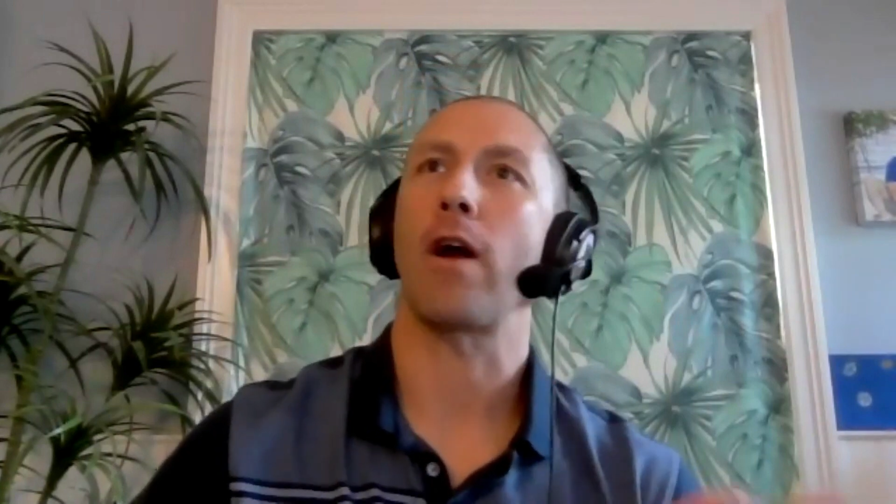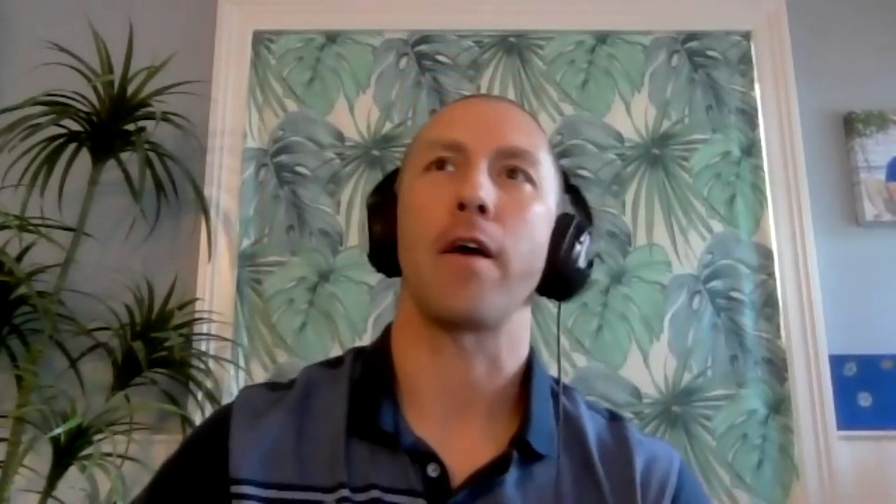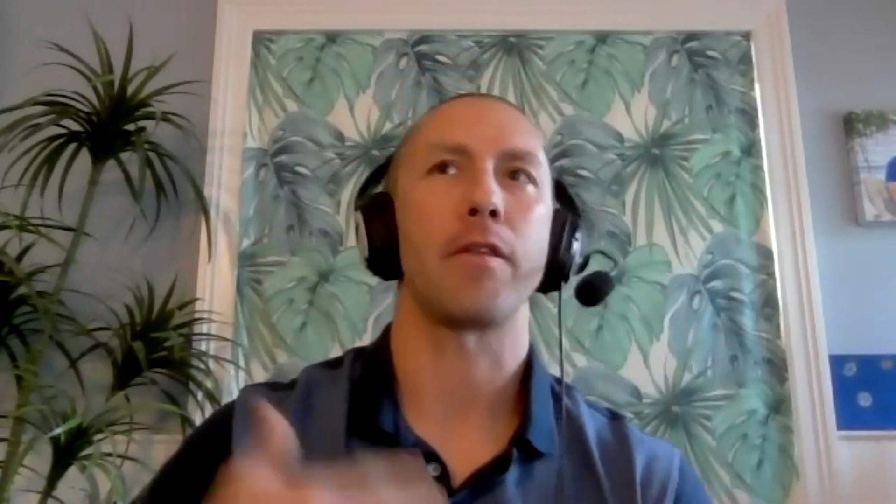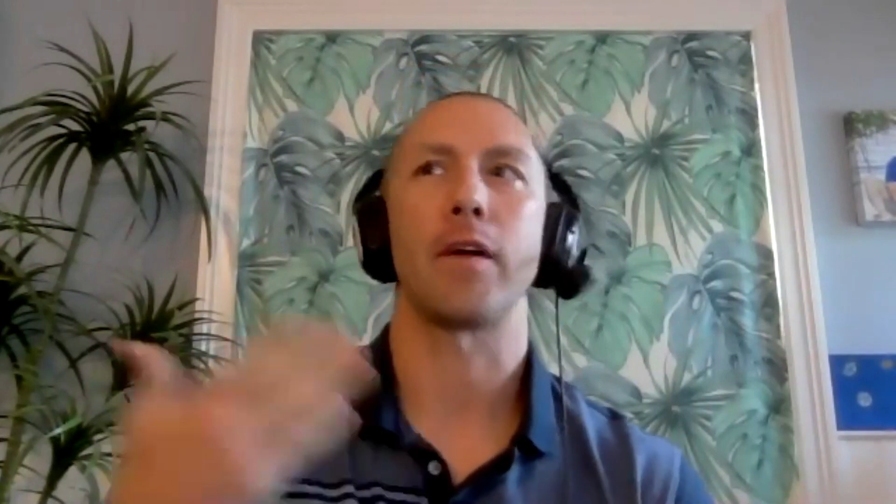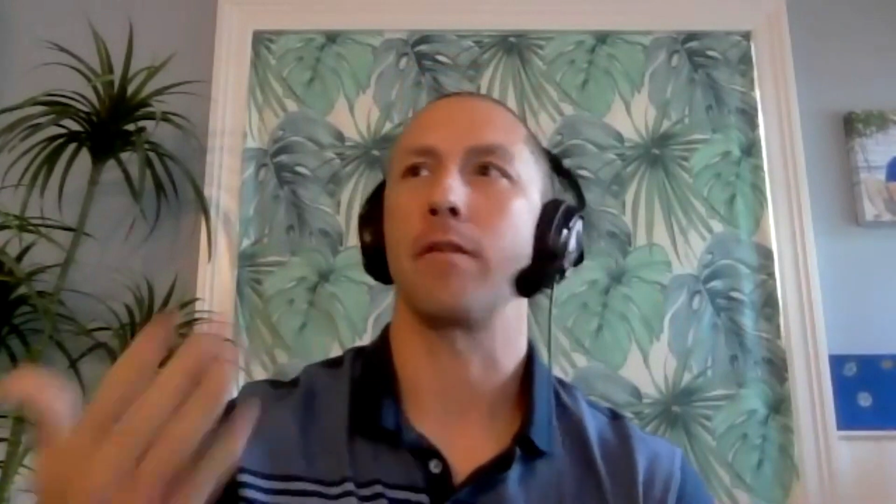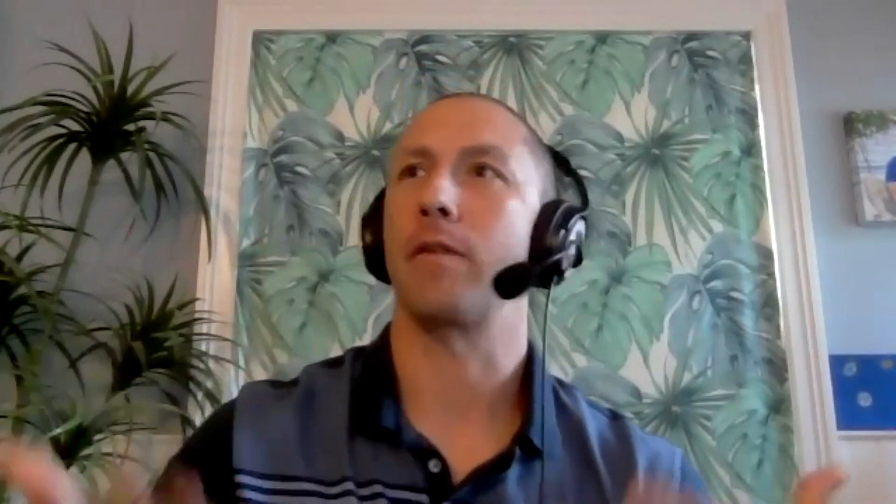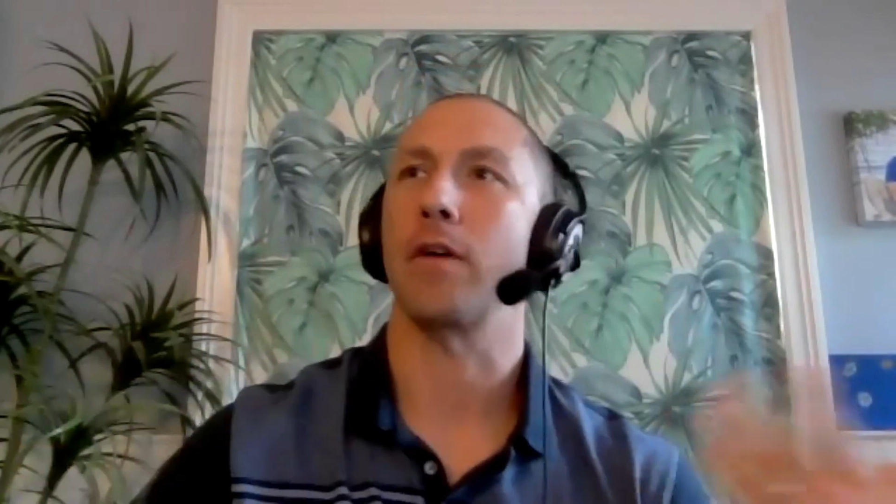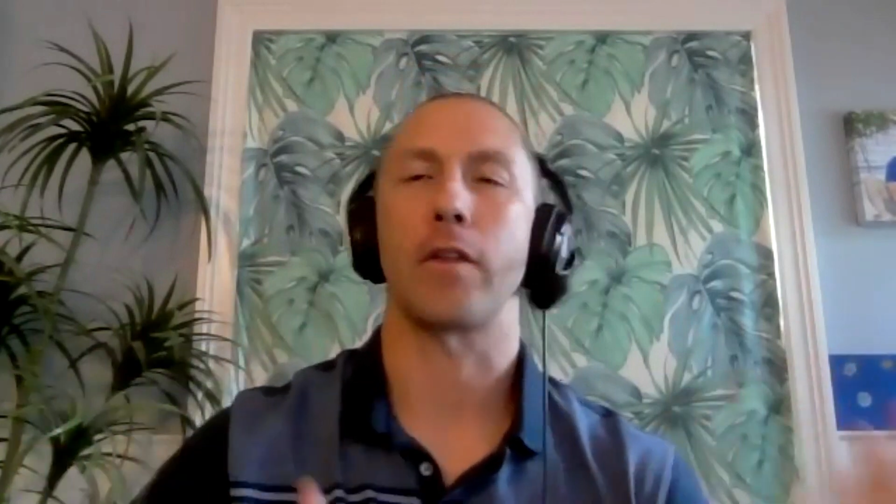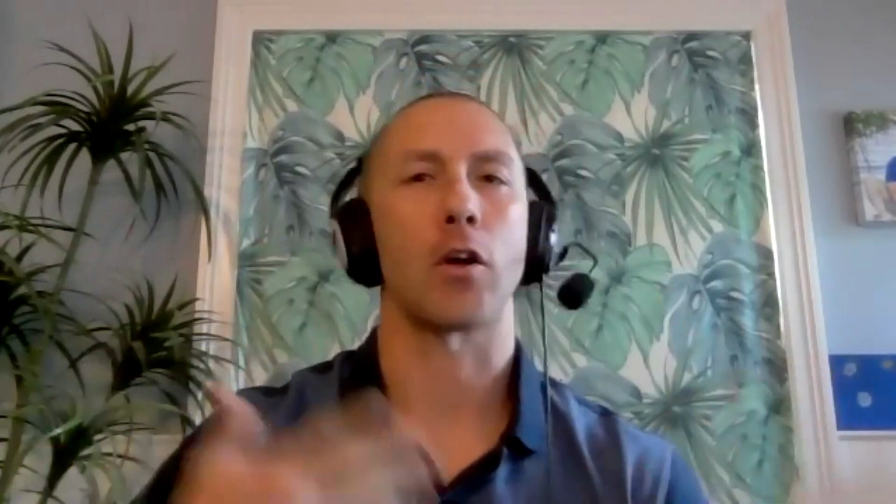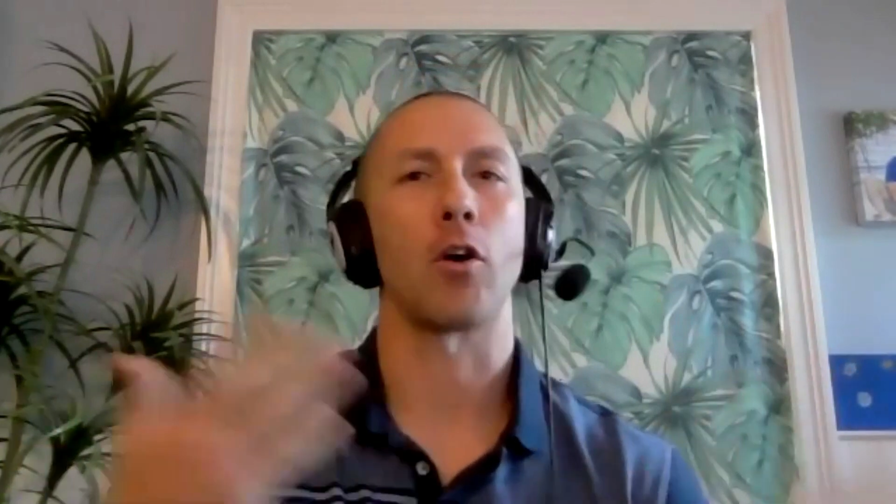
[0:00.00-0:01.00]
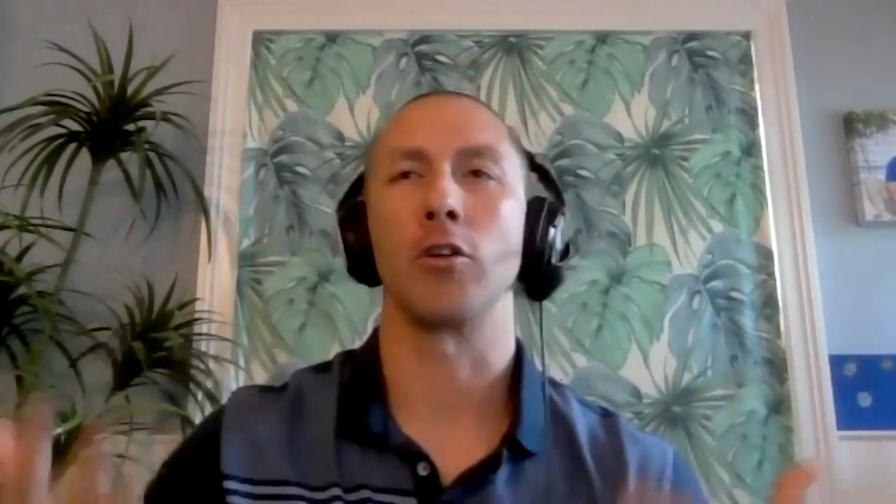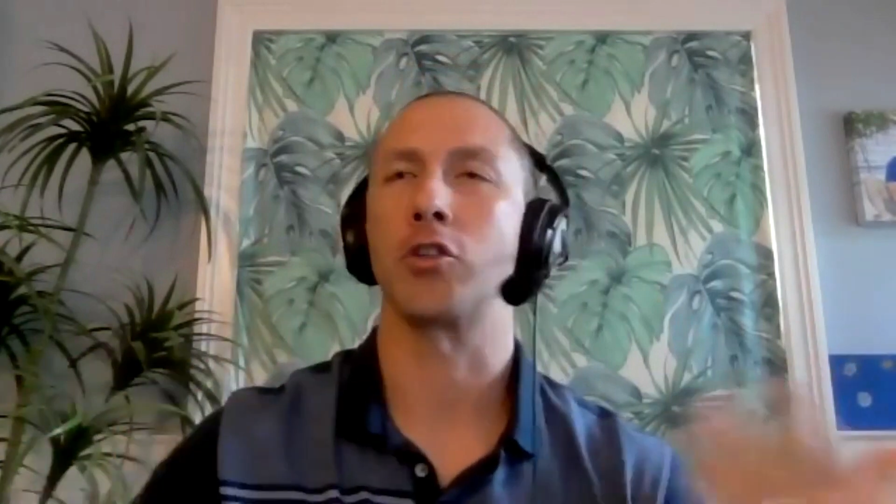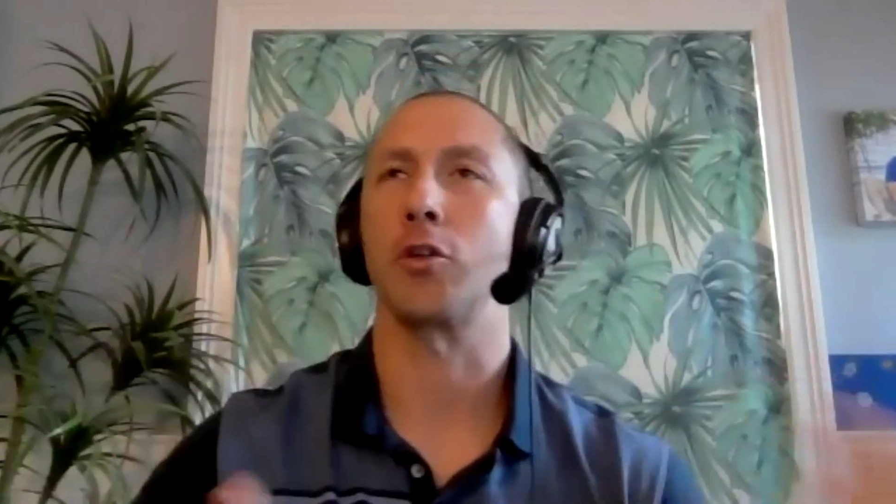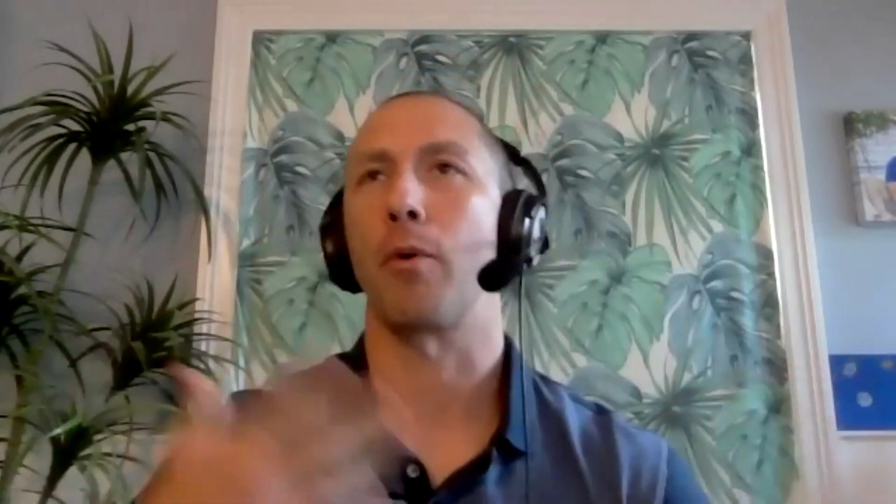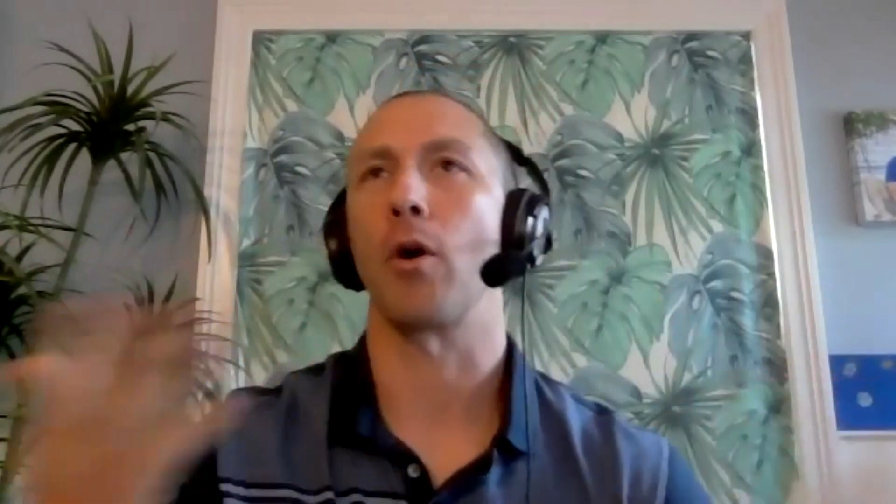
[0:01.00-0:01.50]
out the
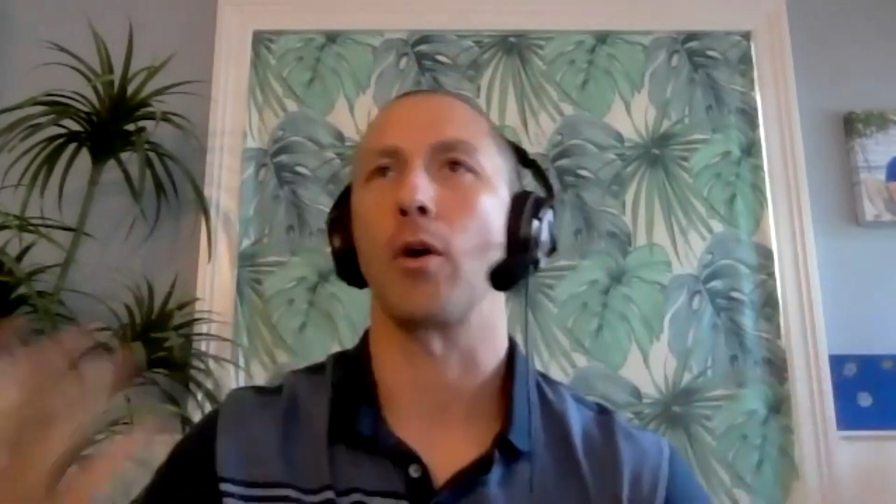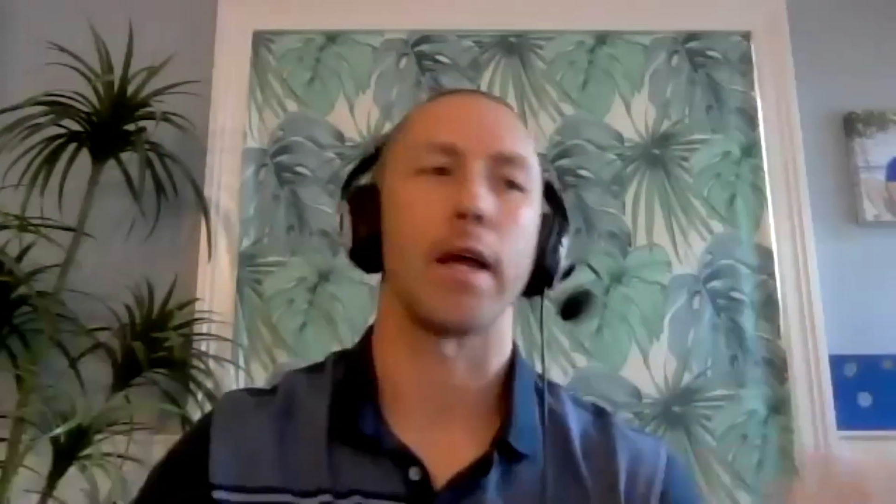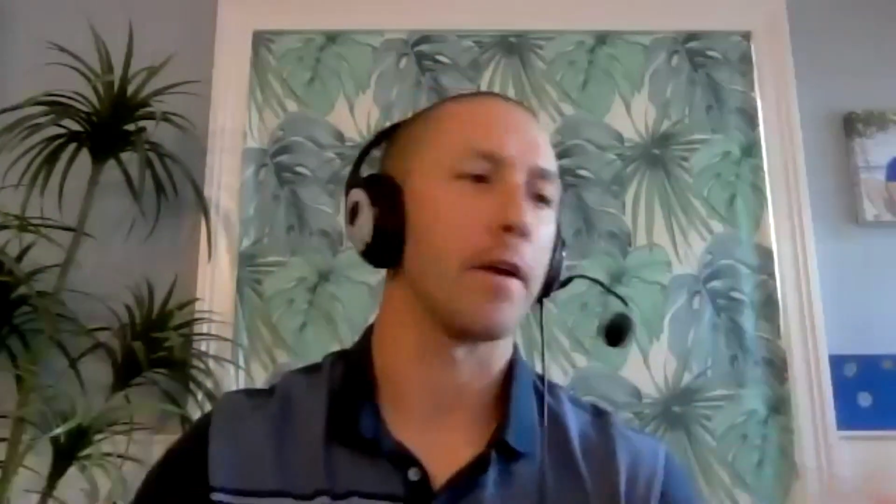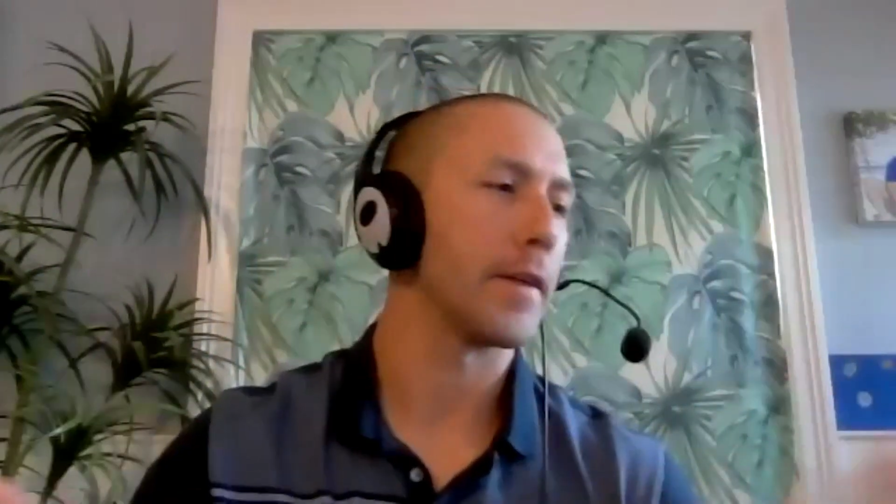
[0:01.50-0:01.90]
culture part later.